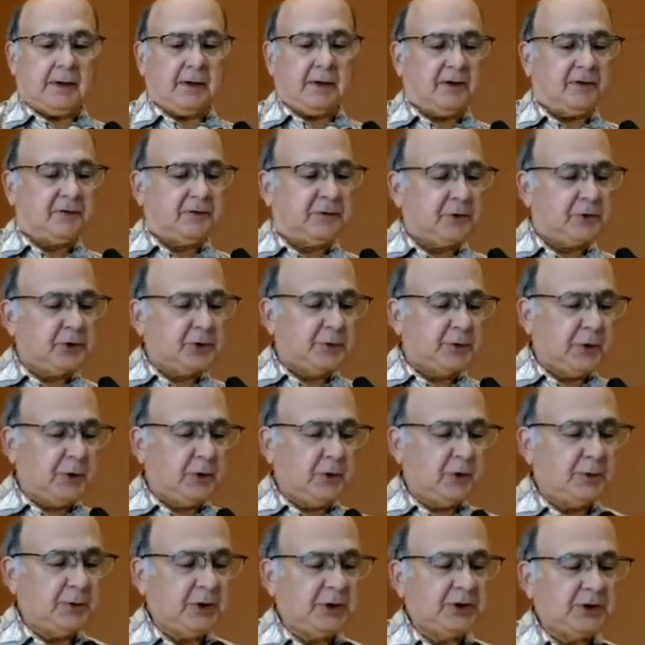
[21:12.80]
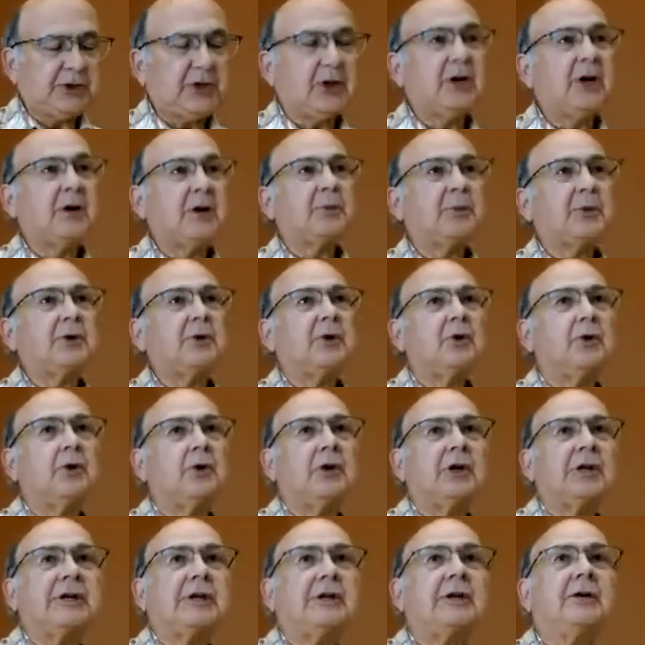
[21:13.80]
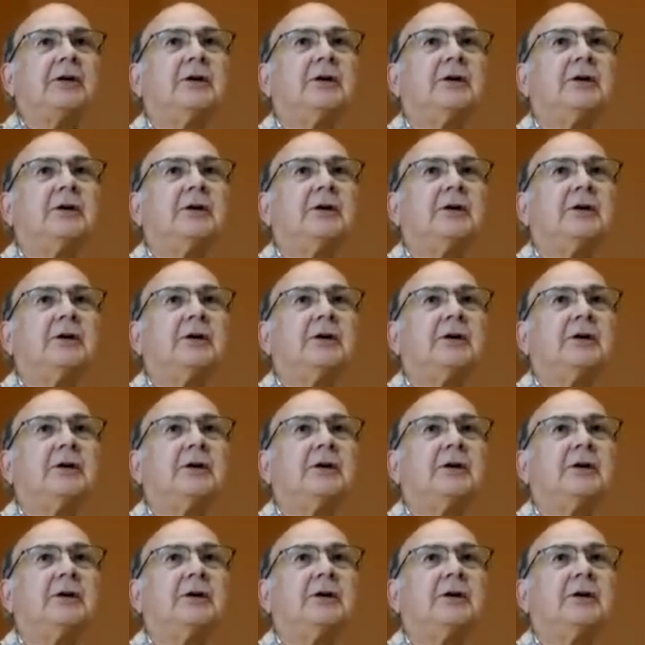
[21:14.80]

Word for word: The first poem is Up Early.